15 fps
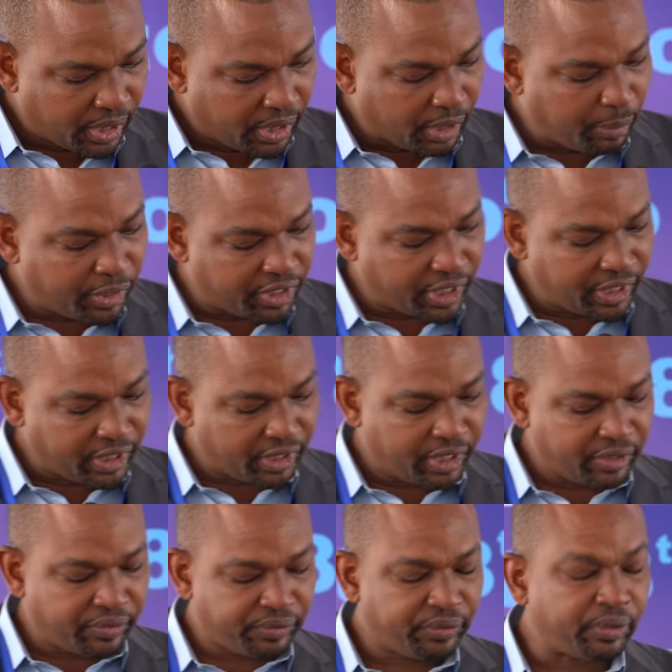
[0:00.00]

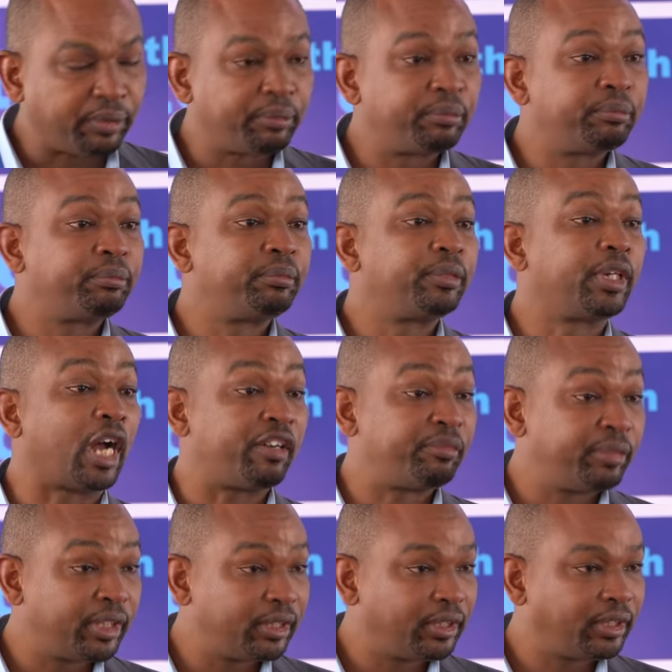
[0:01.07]
representative from
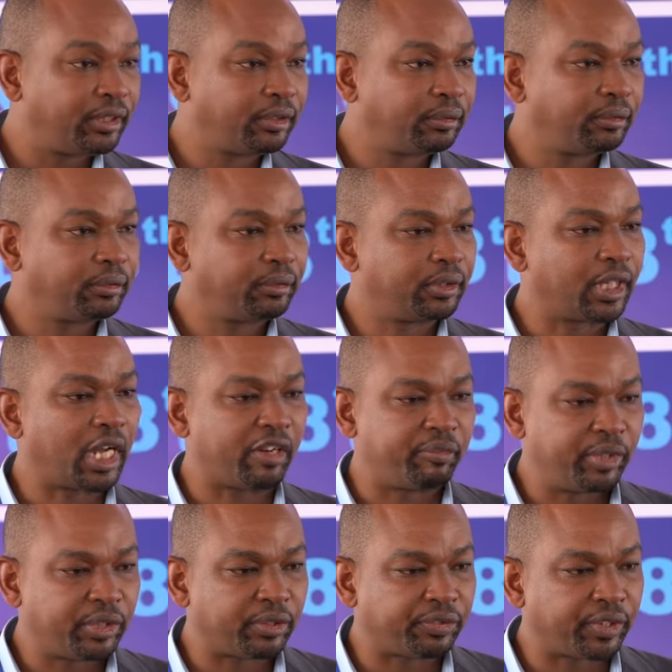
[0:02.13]
government, the
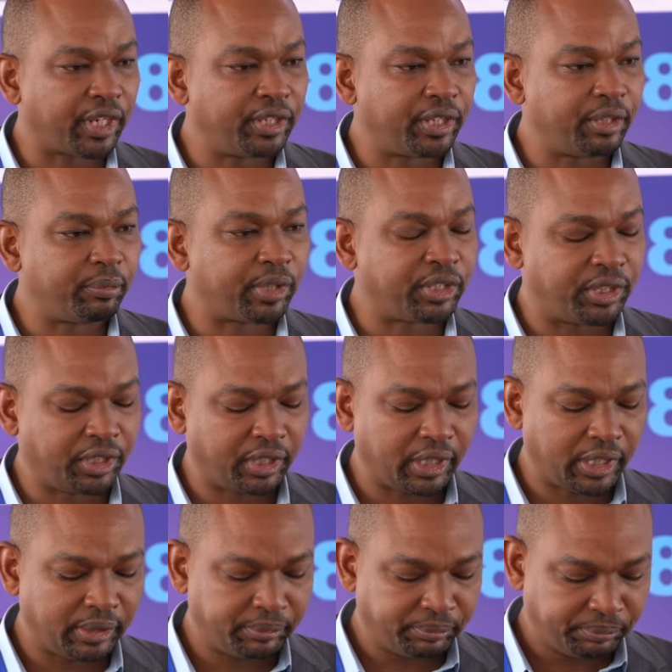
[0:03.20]
government of Kenya in
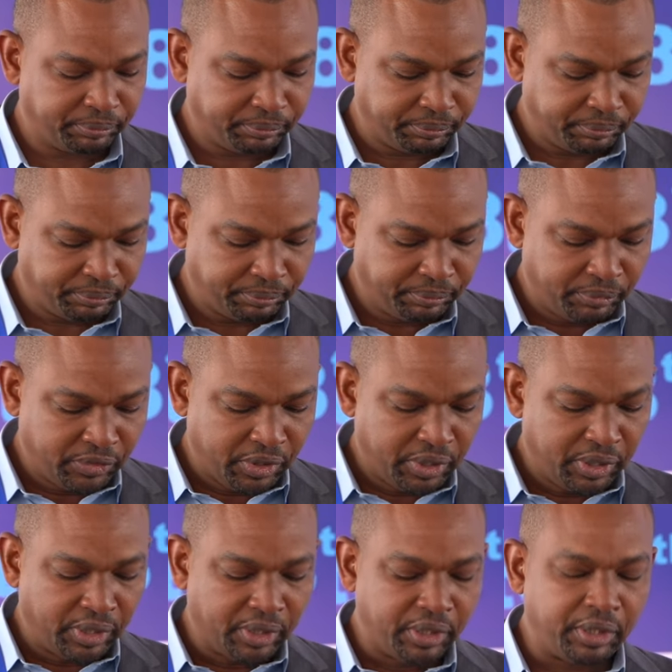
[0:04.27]
particular,
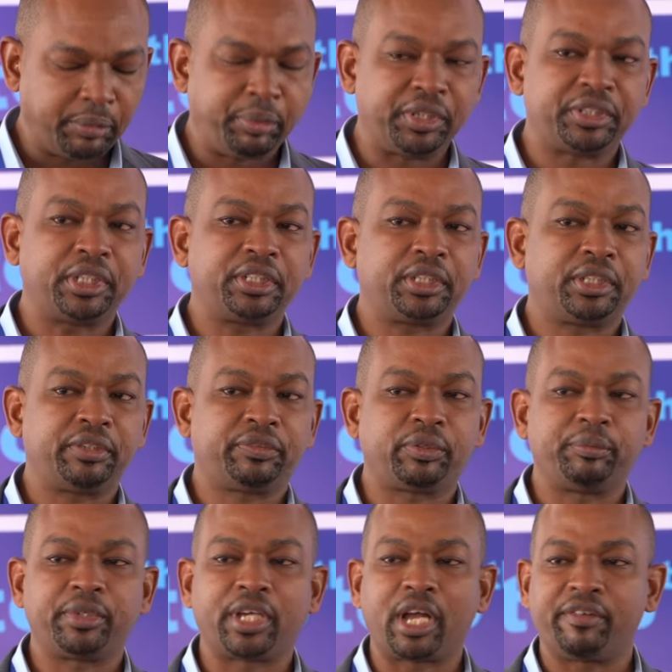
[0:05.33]
representative from
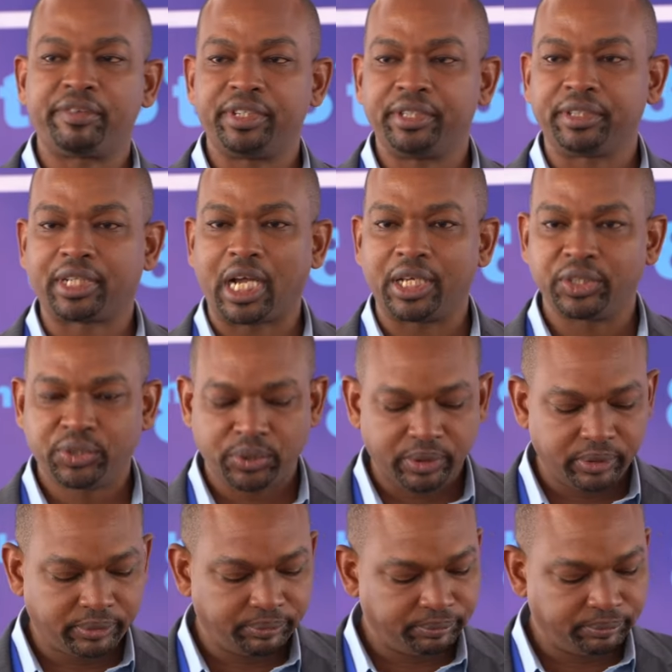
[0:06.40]
the Governing Council,